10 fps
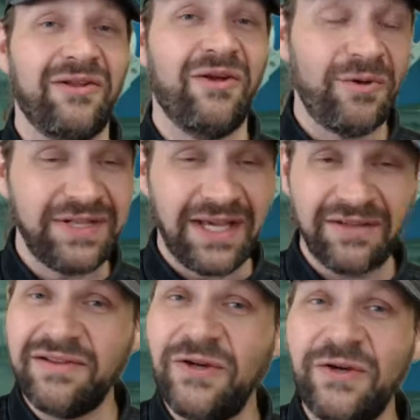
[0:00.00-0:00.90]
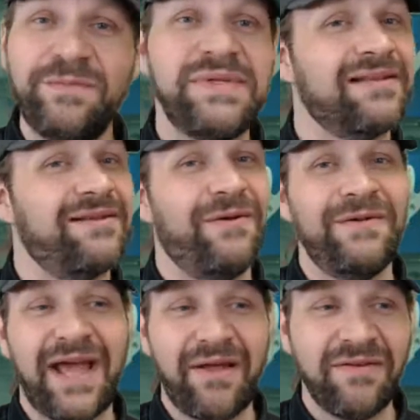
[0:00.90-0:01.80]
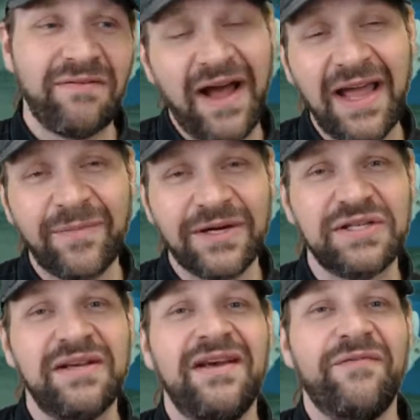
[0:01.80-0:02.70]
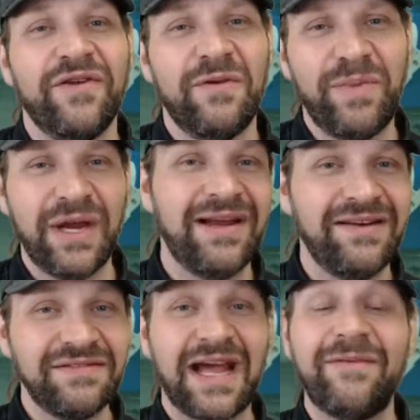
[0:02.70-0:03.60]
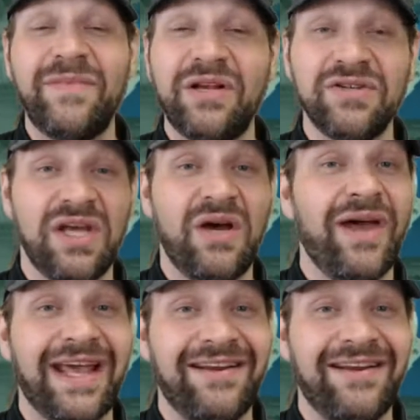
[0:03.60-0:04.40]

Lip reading: It'll hold down the loops. It'll hold down the fibers for the period of time that you're sewing.